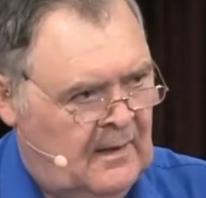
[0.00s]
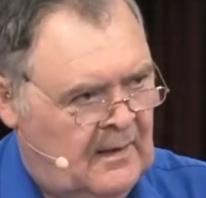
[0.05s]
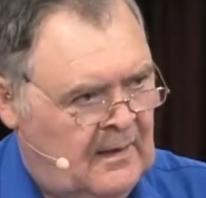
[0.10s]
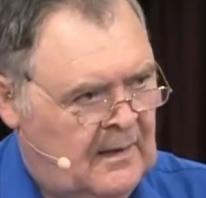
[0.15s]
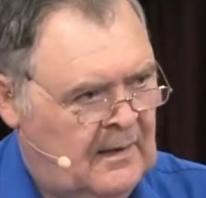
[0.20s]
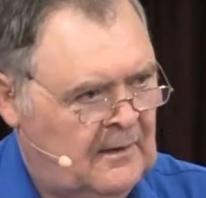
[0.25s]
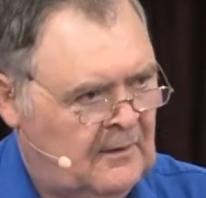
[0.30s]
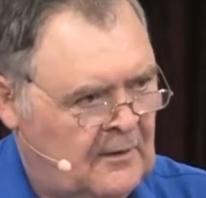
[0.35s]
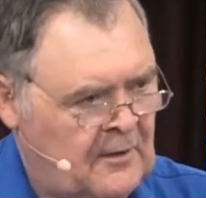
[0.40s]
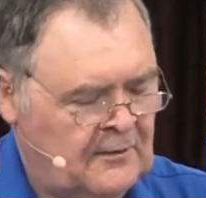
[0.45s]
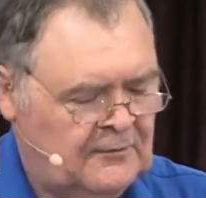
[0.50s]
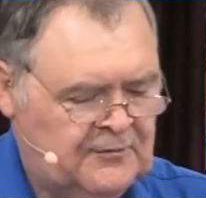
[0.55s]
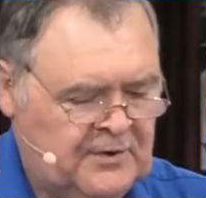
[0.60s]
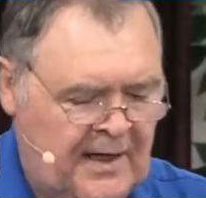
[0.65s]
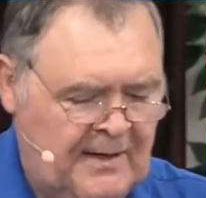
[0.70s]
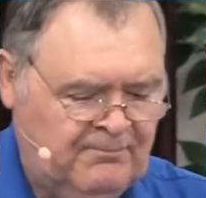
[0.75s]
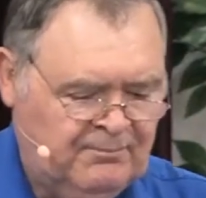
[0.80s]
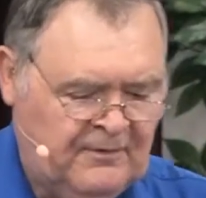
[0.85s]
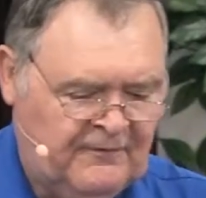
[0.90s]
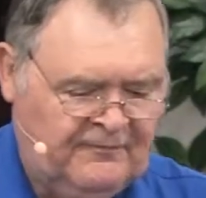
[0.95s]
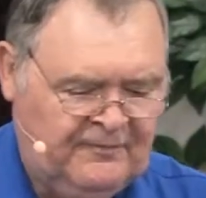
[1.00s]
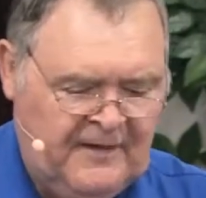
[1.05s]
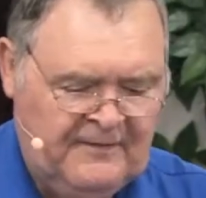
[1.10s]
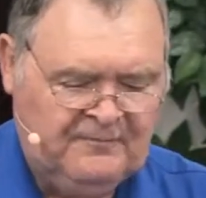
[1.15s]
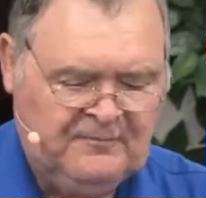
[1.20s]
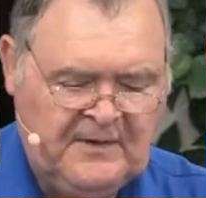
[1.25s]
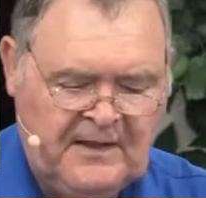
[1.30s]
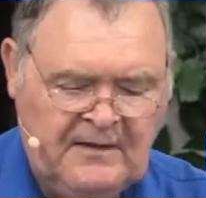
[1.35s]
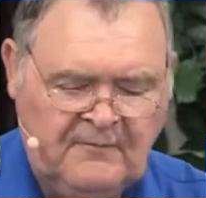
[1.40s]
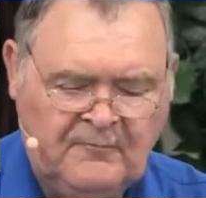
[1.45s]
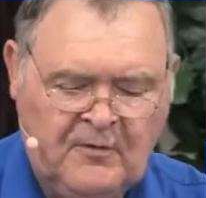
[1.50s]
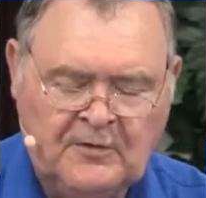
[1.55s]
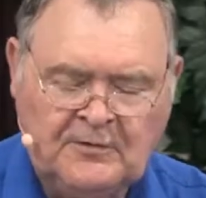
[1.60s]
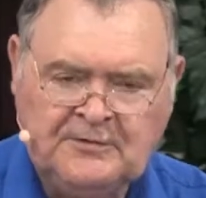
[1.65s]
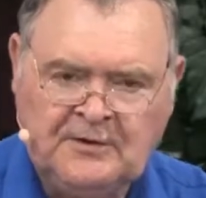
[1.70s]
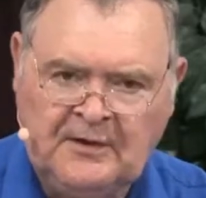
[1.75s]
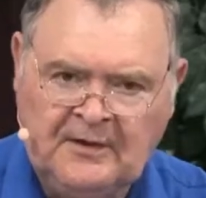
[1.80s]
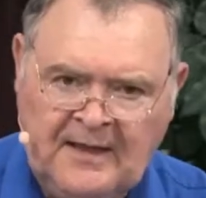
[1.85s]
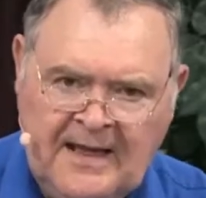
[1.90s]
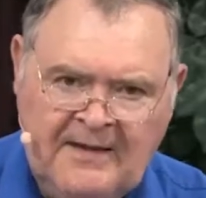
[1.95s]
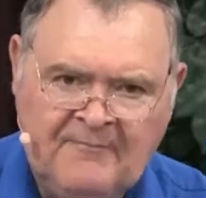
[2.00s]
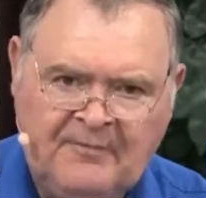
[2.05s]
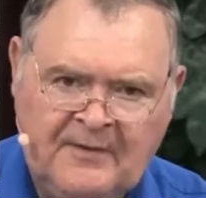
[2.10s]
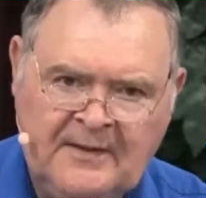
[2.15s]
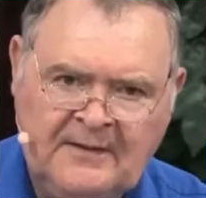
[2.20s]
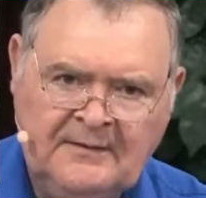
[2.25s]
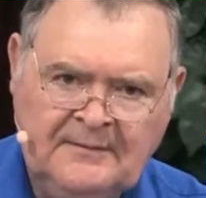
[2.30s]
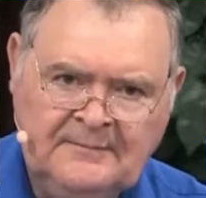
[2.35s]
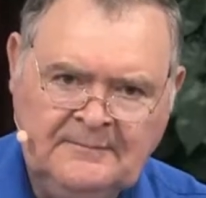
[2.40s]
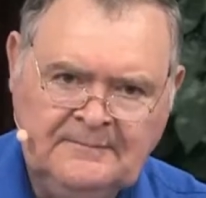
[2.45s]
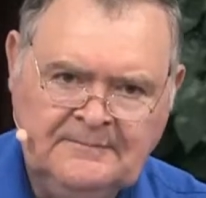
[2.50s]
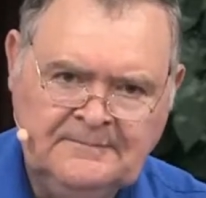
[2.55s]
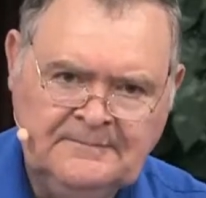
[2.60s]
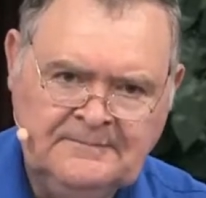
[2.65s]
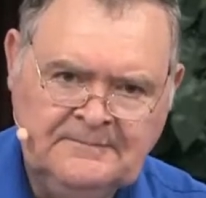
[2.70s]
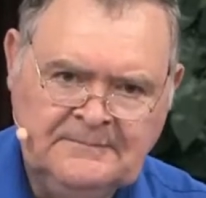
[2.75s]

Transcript: In Luke chapter 15, verse 11,